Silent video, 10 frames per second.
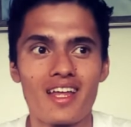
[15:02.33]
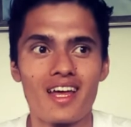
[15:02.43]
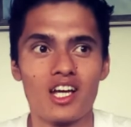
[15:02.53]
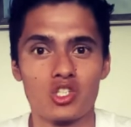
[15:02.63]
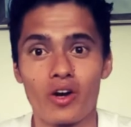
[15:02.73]

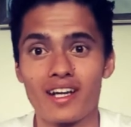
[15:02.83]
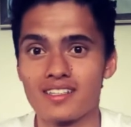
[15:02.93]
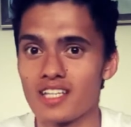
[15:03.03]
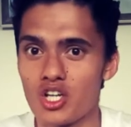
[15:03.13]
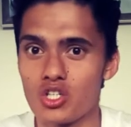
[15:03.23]
a training
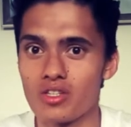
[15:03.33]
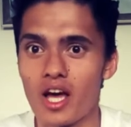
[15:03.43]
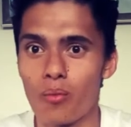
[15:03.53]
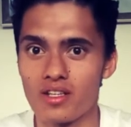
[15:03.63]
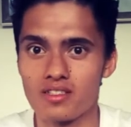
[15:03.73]
session
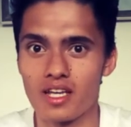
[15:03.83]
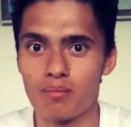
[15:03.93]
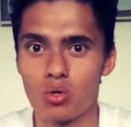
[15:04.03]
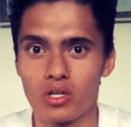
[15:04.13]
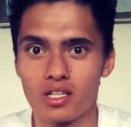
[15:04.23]
that Wednesday
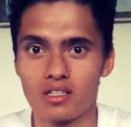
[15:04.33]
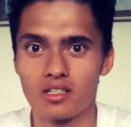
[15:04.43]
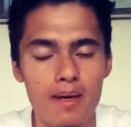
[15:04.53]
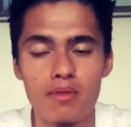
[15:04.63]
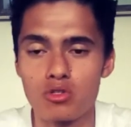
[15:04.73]
morning.
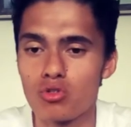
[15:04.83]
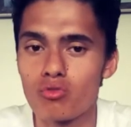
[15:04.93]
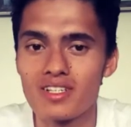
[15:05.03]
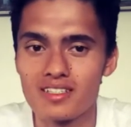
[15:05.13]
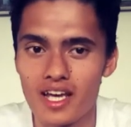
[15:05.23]
Maybe those
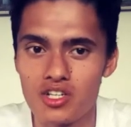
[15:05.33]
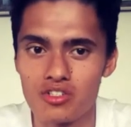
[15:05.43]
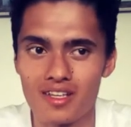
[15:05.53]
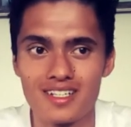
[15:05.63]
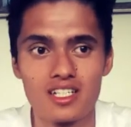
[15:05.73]
three sessions
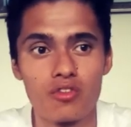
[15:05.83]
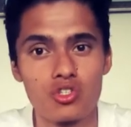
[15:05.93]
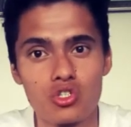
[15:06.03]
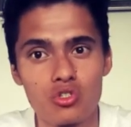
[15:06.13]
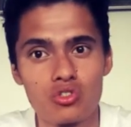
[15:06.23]
that I did on the
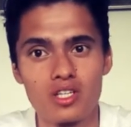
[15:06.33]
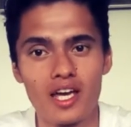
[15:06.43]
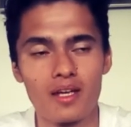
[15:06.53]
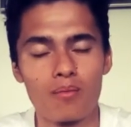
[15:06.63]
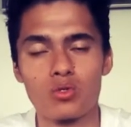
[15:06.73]

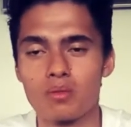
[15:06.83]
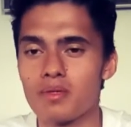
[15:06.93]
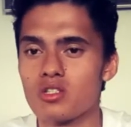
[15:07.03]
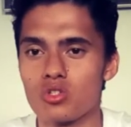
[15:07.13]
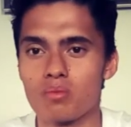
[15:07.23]
Tuesday was a
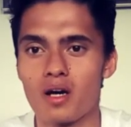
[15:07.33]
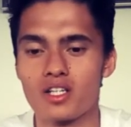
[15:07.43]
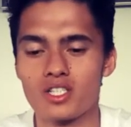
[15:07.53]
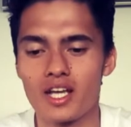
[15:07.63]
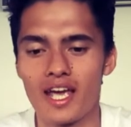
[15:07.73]
bit too
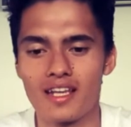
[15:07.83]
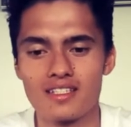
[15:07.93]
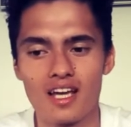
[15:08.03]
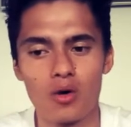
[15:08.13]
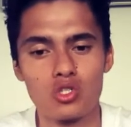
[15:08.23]
much, and
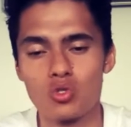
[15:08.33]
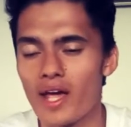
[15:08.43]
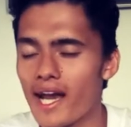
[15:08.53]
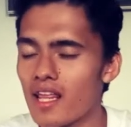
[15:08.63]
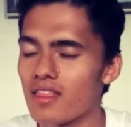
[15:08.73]
I would do
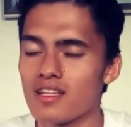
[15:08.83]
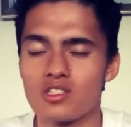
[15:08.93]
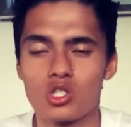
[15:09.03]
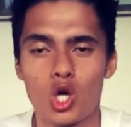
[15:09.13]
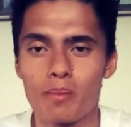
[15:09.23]
anything to
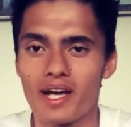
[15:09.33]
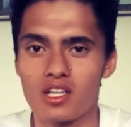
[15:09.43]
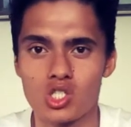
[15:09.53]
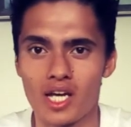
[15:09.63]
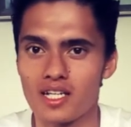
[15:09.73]
go back and
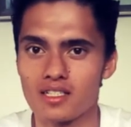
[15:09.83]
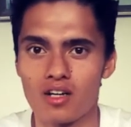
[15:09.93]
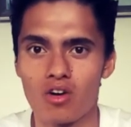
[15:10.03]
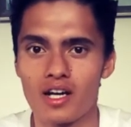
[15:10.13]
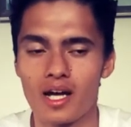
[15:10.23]
change that
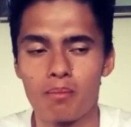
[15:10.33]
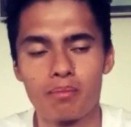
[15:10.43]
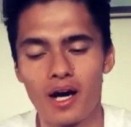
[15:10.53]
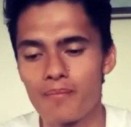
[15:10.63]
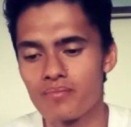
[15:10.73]
right now.
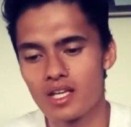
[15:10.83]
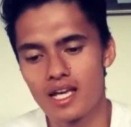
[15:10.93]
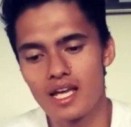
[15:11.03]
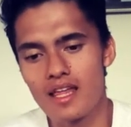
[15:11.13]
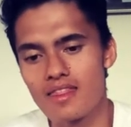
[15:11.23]
But
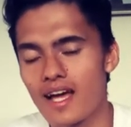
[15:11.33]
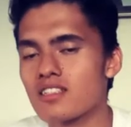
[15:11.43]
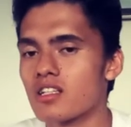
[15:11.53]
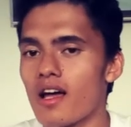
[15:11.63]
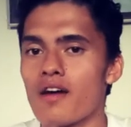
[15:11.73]

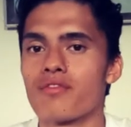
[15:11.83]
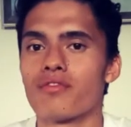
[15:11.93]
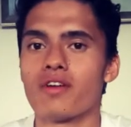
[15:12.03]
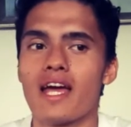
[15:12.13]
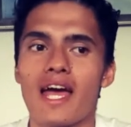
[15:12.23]
that's life,
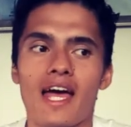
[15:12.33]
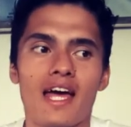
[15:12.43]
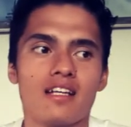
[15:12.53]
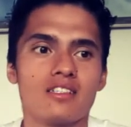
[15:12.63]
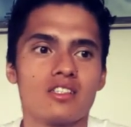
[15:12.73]

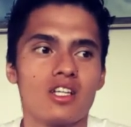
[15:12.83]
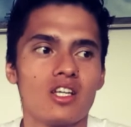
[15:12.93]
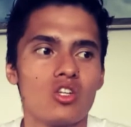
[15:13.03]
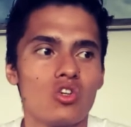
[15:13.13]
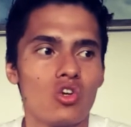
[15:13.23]
and
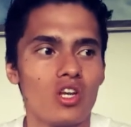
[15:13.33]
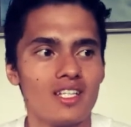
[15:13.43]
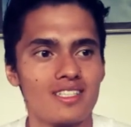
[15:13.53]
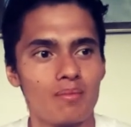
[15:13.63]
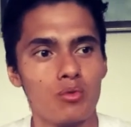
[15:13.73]
you need
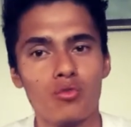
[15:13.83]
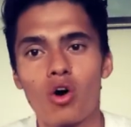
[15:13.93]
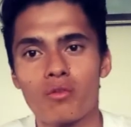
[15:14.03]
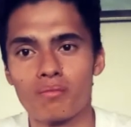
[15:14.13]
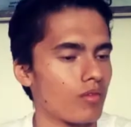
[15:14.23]
to move
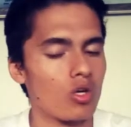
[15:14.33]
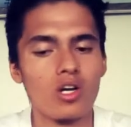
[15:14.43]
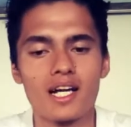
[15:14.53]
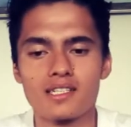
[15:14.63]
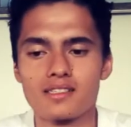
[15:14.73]
on. No,
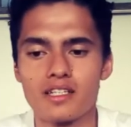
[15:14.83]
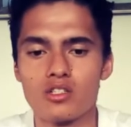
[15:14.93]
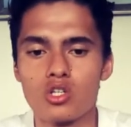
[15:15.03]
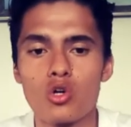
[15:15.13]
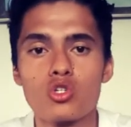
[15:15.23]
like I
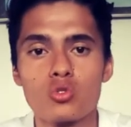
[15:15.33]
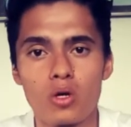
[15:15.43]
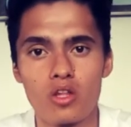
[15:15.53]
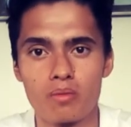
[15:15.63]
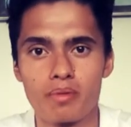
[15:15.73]
said, don't dwell
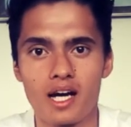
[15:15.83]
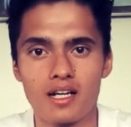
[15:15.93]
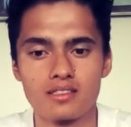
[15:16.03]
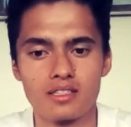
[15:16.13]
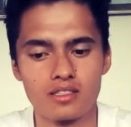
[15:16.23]
on the
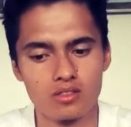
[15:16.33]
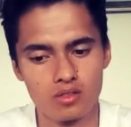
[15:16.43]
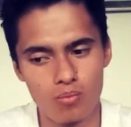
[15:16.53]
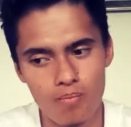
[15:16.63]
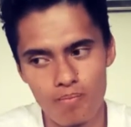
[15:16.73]
past. It's
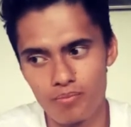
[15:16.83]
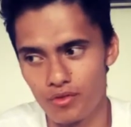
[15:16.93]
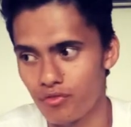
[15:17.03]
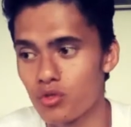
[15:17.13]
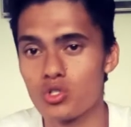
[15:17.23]
the
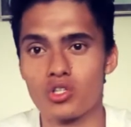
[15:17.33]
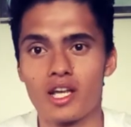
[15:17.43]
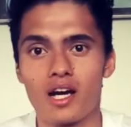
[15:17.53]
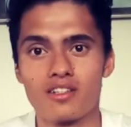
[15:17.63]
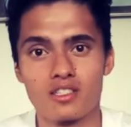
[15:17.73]
future
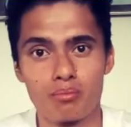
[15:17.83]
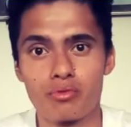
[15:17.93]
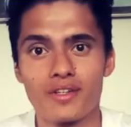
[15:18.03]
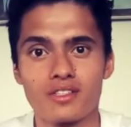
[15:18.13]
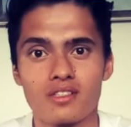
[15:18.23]
now, it's the
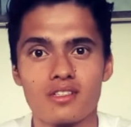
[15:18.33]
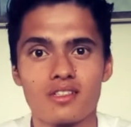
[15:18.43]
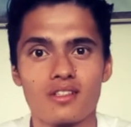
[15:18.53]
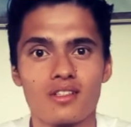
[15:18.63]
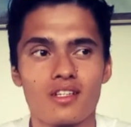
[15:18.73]
present.
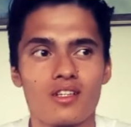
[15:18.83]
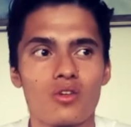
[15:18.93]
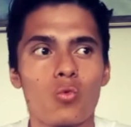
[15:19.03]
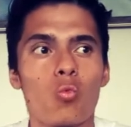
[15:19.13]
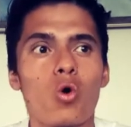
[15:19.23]

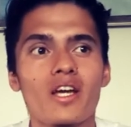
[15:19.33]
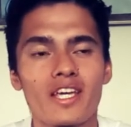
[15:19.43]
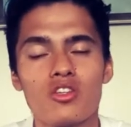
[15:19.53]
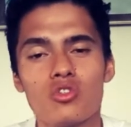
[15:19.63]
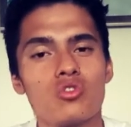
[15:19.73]
What
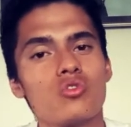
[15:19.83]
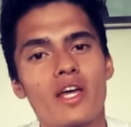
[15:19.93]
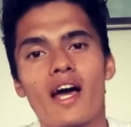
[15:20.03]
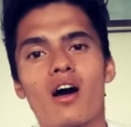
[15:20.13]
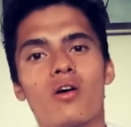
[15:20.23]
can you do
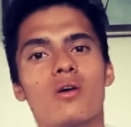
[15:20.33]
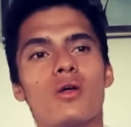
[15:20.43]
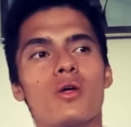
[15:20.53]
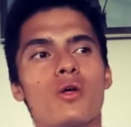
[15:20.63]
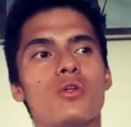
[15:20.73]
now
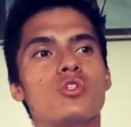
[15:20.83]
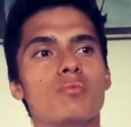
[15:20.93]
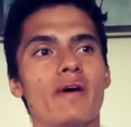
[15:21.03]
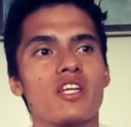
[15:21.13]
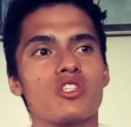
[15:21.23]
to
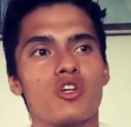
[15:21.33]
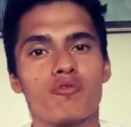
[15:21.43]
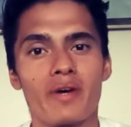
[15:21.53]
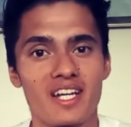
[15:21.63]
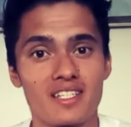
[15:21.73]
make yourself
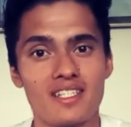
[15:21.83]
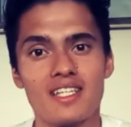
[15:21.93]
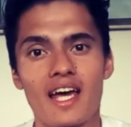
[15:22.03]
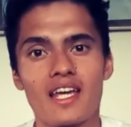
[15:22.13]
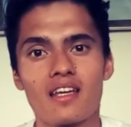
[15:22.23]
better
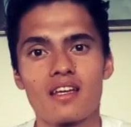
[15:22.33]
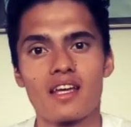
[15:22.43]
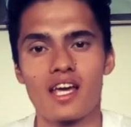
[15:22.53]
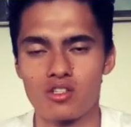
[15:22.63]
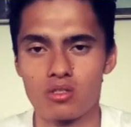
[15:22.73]
today
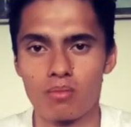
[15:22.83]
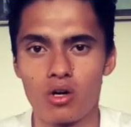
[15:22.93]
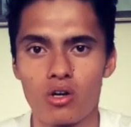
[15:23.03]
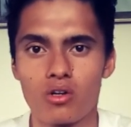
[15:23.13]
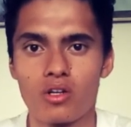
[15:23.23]
and
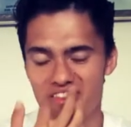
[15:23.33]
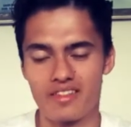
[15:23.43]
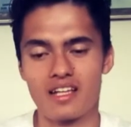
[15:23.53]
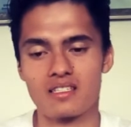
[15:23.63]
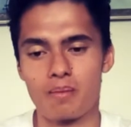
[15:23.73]
tomorrow? I think
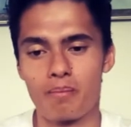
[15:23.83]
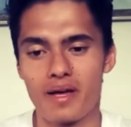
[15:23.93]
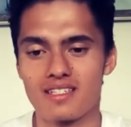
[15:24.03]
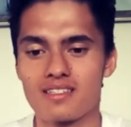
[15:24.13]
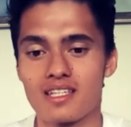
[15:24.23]
that's the
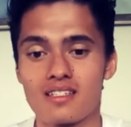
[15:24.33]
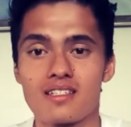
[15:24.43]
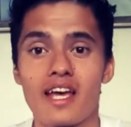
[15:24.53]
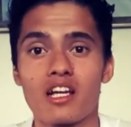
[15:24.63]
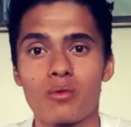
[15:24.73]
best thing to
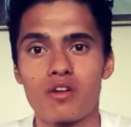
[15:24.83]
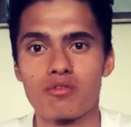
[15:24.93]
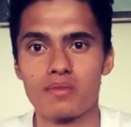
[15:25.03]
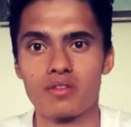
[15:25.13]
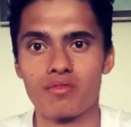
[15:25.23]
take away
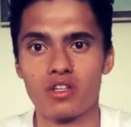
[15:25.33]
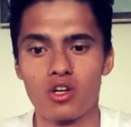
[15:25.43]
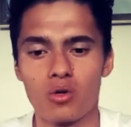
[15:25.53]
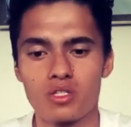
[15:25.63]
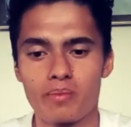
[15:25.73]
from this
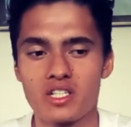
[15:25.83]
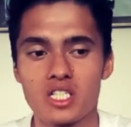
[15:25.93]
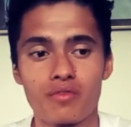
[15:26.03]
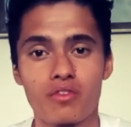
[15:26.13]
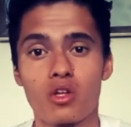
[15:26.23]
video,
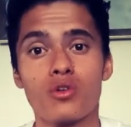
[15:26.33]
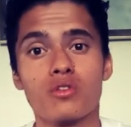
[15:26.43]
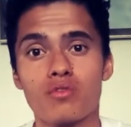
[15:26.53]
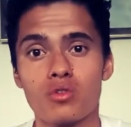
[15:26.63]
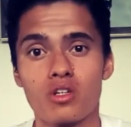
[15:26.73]
especially for those
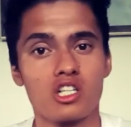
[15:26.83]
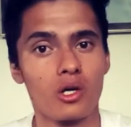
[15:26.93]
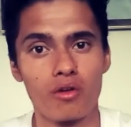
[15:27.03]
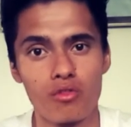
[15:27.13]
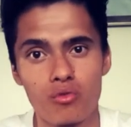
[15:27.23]
of you that are
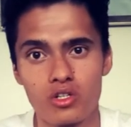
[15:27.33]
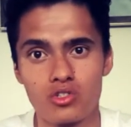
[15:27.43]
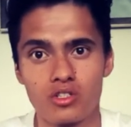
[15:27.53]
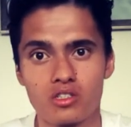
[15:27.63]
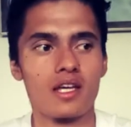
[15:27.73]
going through
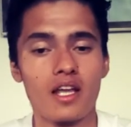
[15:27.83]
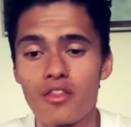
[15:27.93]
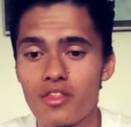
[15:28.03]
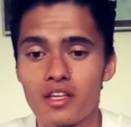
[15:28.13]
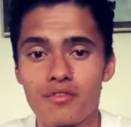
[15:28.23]
injuries. Another
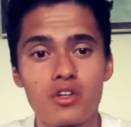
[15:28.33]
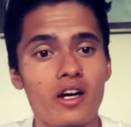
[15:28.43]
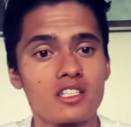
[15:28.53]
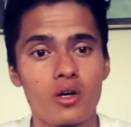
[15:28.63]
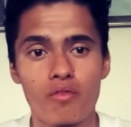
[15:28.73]
thing, if you
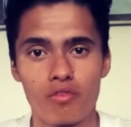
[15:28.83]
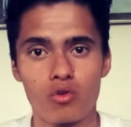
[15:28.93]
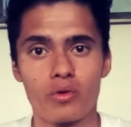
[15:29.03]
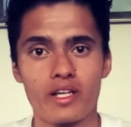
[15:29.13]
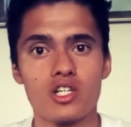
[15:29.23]
guys are going
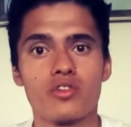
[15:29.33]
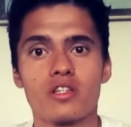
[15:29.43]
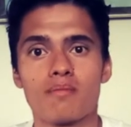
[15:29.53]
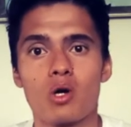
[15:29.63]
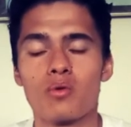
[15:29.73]
through an injury at the
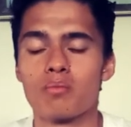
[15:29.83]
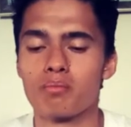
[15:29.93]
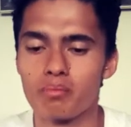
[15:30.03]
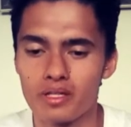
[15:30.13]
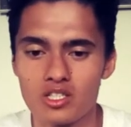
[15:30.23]
moment,
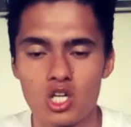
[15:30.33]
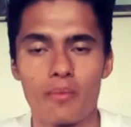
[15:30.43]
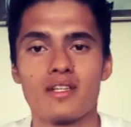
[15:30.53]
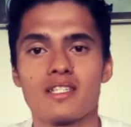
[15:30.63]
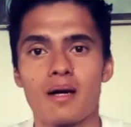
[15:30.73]
please
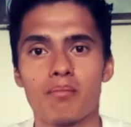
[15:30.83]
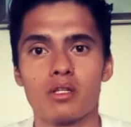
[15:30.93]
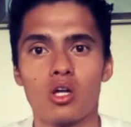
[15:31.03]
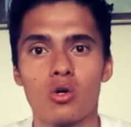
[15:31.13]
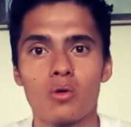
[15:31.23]
comment down
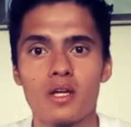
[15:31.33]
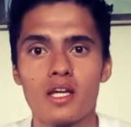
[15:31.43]
below.